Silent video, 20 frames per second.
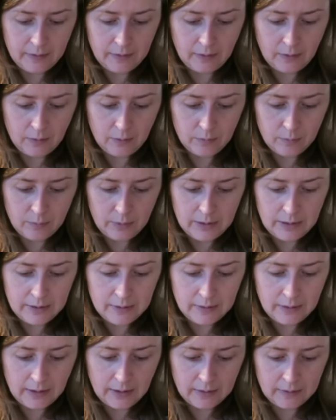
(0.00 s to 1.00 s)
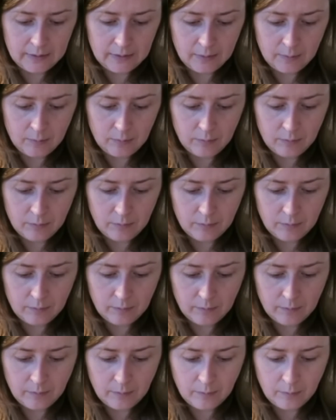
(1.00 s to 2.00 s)
So we need to get some
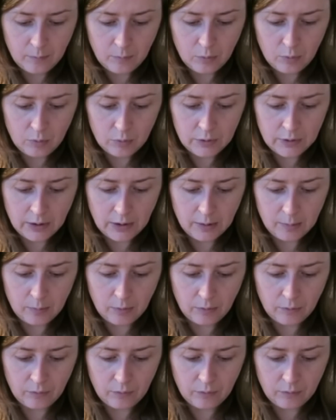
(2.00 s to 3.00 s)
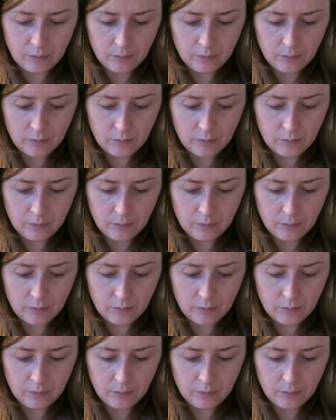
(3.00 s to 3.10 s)
more time off